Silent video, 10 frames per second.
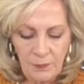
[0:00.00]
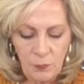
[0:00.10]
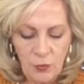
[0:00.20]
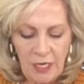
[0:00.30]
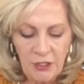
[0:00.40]

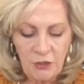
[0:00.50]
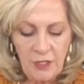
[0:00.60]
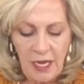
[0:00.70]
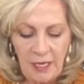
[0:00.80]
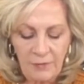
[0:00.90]
run your
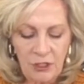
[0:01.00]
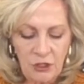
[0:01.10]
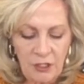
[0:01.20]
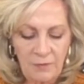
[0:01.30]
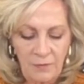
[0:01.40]
knife, because you
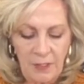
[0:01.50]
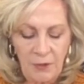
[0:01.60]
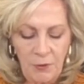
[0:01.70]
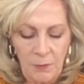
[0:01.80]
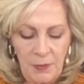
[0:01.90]
can feel
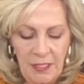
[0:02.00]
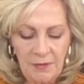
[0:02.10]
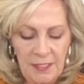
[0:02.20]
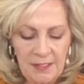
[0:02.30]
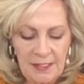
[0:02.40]
the pit
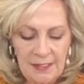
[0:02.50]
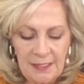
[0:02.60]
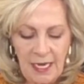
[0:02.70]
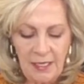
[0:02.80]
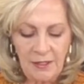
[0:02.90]
that's
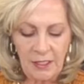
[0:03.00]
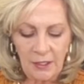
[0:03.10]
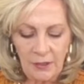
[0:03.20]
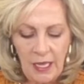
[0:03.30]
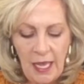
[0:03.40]
inside
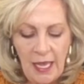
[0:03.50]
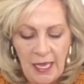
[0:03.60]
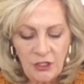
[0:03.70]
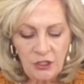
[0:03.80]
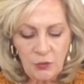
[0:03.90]
there,
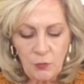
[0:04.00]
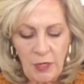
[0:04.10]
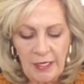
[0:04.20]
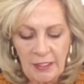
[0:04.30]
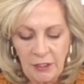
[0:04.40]
and just
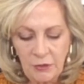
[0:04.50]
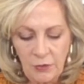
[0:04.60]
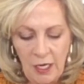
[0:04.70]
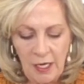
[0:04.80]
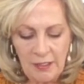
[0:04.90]
run it
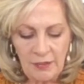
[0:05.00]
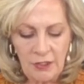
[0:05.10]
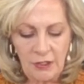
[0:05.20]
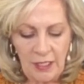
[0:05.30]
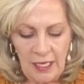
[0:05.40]
across till
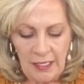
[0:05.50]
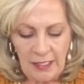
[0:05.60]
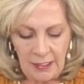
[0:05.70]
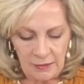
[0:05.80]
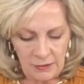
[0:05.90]
you kind of
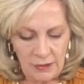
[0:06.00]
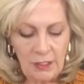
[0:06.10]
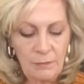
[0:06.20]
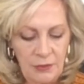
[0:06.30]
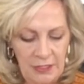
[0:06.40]
get
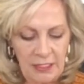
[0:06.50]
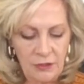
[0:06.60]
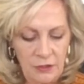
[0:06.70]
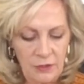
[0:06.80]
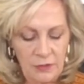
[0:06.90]
complete
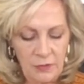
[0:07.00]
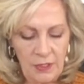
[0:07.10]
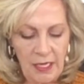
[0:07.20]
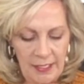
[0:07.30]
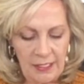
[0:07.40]

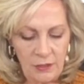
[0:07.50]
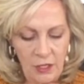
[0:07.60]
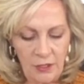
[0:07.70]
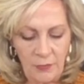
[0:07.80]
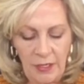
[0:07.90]
cutting
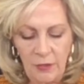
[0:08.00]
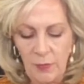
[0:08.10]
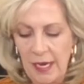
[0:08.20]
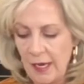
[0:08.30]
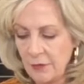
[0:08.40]
all the way
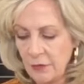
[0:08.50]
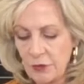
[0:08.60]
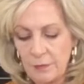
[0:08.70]
around.